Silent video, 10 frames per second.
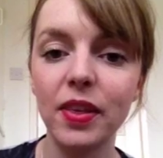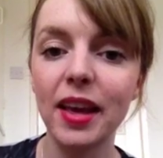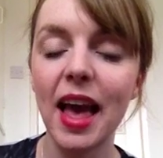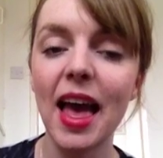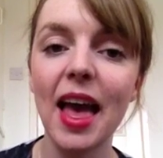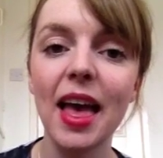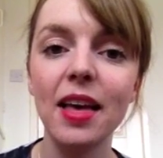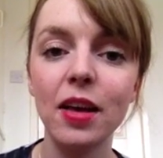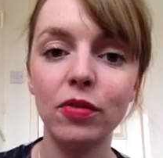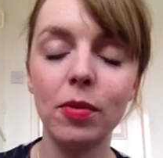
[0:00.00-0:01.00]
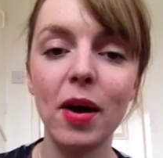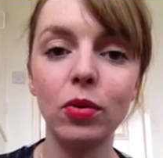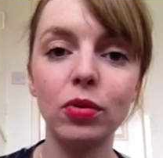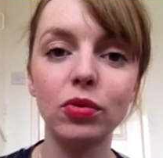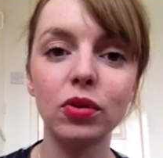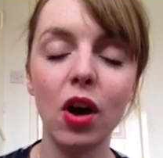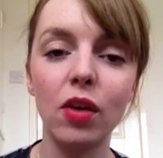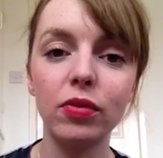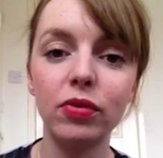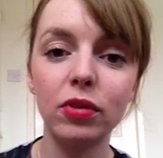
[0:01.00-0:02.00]
the air from our lungs
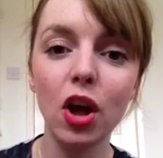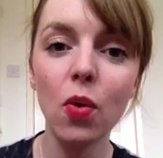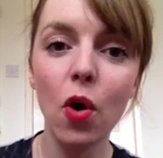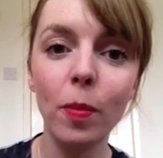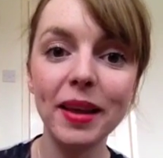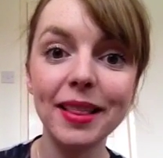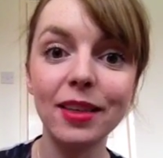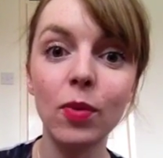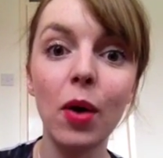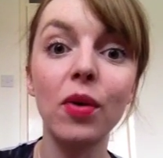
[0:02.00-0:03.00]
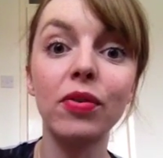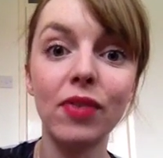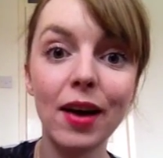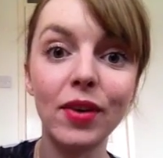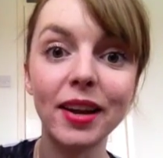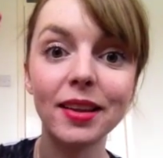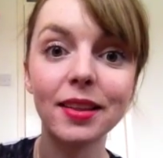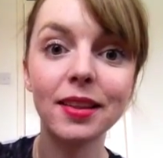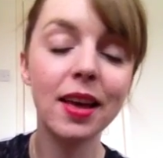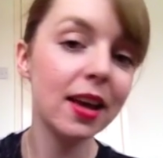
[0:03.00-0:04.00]
can't flow up into our pharynx.